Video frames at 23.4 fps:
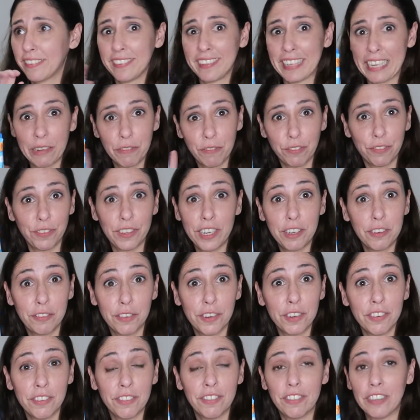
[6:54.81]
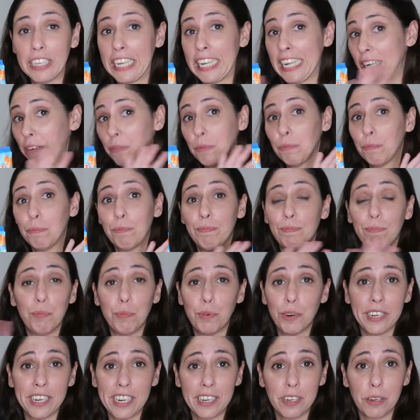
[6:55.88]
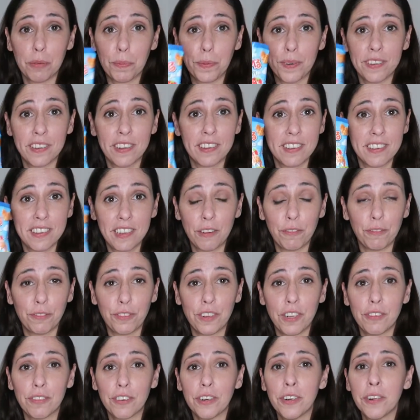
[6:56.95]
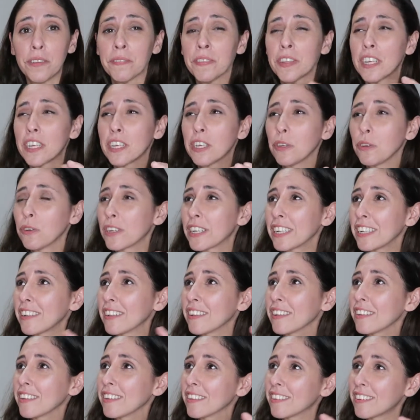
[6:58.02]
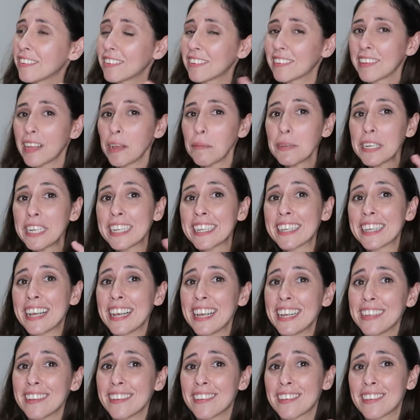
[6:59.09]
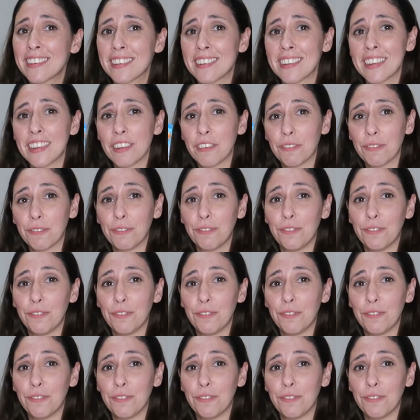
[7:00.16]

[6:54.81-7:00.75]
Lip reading: same flavor, 100% same flavor. You can semi-taste the